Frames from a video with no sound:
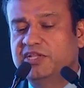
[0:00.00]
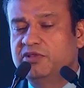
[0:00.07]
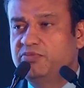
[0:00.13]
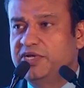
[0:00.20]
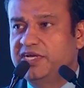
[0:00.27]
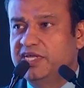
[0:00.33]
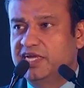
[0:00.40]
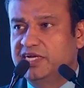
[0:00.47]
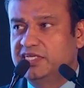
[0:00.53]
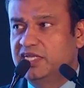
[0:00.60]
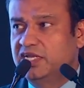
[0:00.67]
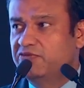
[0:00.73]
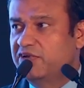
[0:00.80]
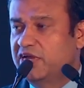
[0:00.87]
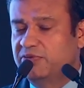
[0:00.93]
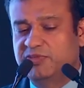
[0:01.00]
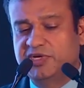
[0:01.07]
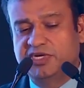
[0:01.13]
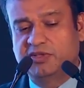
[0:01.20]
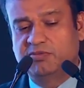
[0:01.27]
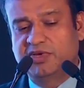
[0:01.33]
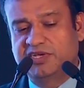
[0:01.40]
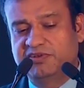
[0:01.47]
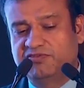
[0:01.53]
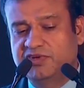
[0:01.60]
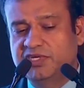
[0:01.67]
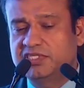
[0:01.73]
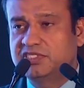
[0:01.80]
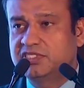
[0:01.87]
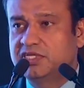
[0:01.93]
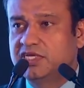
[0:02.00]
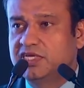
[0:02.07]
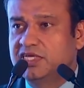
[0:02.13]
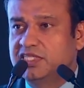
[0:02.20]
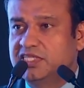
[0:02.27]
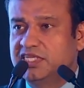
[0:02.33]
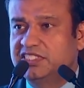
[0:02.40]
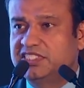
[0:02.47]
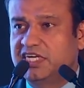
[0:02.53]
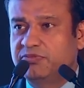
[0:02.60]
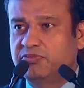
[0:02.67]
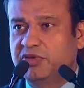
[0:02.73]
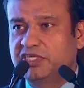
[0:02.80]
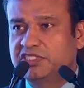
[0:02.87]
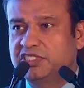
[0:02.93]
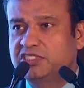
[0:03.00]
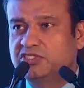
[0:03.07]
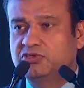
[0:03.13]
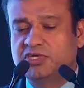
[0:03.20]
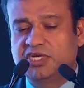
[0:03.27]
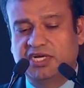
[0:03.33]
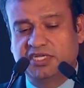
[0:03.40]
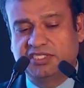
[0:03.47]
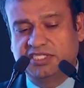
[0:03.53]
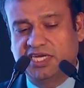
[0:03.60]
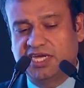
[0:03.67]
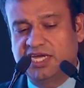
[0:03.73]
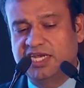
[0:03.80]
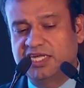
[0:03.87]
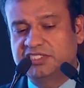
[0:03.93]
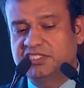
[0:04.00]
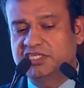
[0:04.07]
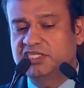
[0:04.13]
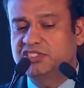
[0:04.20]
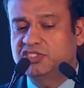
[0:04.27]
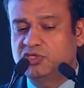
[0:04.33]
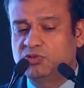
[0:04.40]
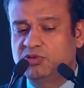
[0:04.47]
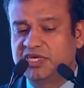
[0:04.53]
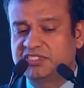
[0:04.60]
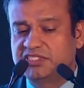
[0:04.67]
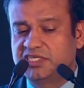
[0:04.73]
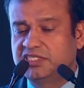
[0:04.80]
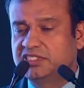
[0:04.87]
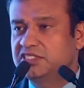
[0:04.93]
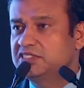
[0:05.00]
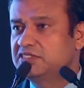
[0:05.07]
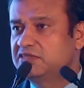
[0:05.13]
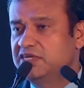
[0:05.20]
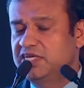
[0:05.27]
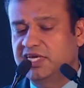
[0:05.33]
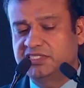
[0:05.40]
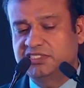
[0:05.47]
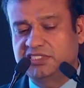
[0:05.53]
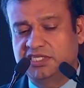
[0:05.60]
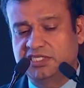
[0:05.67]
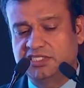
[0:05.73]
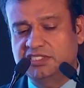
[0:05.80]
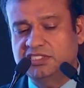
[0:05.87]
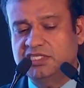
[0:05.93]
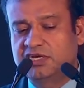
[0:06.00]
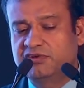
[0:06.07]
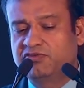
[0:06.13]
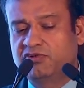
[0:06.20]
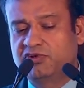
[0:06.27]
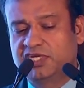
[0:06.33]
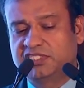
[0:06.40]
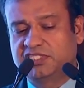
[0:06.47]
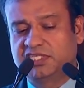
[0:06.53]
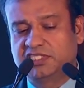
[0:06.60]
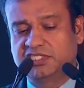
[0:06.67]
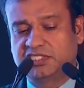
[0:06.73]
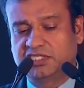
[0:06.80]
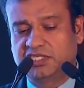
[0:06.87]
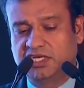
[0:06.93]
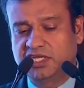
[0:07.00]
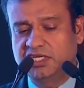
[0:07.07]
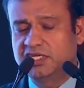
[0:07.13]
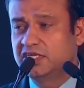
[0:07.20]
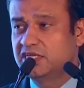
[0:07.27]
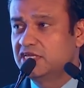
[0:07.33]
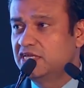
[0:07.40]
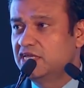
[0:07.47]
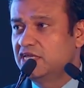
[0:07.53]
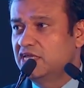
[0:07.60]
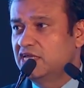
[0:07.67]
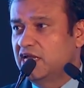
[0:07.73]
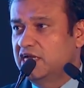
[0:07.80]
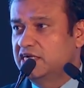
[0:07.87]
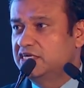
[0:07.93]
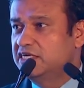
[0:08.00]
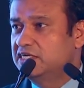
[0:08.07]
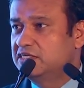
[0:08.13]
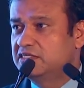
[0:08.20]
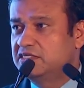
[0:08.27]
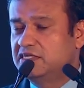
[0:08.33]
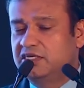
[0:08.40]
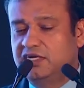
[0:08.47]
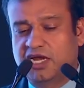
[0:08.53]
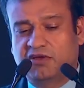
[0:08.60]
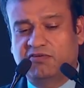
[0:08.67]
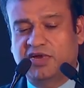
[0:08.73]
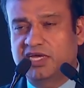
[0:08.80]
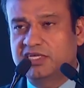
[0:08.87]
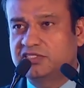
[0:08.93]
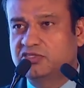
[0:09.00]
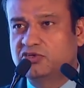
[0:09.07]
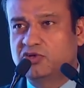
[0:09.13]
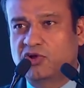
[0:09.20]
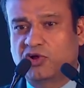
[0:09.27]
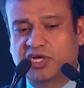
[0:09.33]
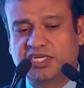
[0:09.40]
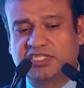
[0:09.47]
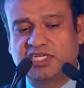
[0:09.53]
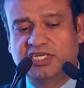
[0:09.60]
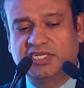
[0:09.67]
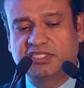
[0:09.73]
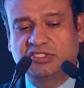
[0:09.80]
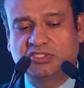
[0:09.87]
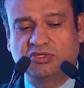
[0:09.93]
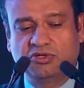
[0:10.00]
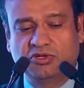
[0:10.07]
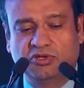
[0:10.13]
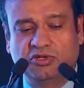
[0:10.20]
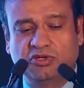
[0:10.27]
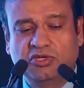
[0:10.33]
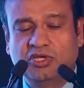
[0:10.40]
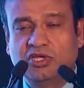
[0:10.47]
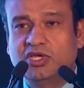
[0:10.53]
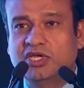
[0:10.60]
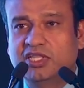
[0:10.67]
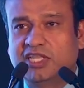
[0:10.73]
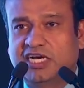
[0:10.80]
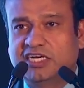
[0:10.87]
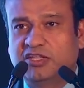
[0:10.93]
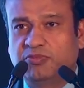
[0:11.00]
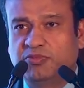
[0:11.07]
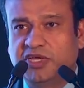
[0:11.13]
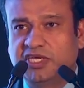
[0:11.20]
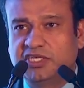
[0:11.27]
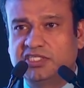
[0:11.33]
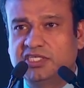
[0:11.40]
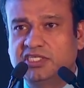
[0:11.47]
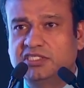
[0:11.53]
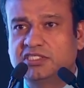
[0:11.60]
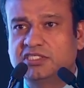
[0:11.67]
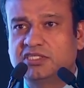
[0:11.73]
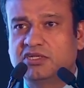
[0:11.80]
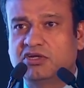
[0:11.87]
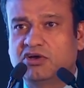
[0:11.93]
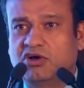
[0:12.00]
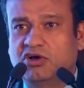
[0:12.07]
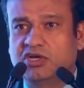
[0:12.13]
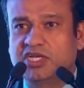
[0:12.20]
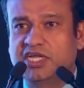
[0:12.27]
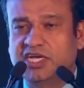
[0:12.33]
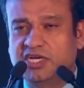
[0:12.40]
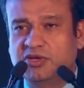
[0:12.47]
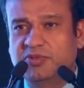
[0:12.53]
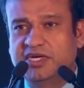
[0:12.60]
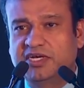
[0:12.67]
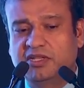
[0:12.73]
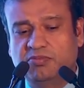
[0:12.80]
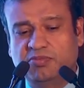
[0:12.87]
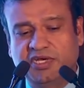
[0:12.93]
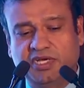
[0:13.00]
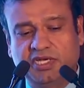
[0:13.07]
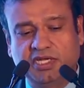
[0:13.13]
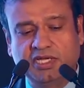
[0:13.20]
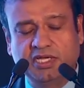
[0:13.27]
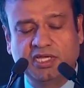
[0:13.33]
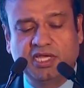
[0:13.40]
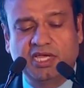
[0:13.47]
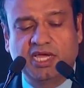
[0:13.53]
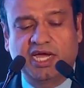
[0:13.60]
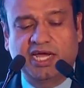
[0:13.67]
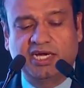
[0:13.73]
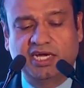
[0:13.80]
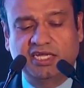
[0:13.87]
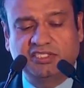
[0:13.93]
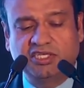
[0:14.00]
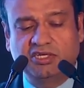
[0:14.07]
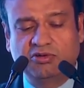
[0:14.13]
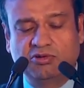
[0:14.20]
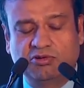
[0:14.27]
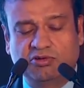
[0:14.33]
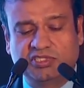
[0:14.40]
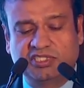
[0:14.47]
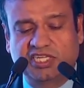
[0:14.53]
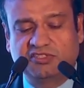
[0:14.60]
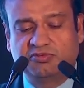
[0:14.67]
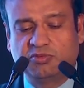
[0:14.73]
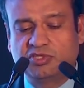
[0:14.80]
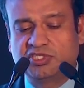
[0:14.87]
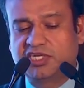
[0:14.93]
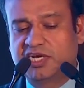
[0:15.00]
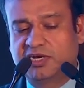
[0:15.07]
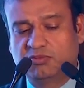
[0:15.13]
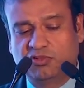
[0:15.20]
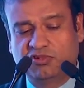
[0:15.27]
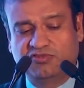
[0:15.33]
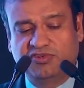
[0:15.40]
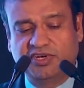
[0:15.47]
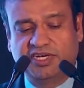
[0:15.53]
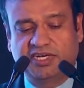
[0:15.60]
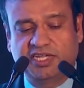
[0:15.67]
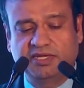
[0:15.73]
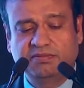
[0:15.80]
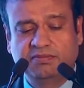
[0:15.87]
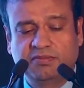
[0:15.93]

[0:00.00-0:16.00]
PD and the environmental benefits. These had patients who did a single exchange, 2 exchanges, 3 exchanges, and 4 exchanges a day. And it requires no rocket scientist to know that the patients on incremental PD had lesser glucose exposure and more free time.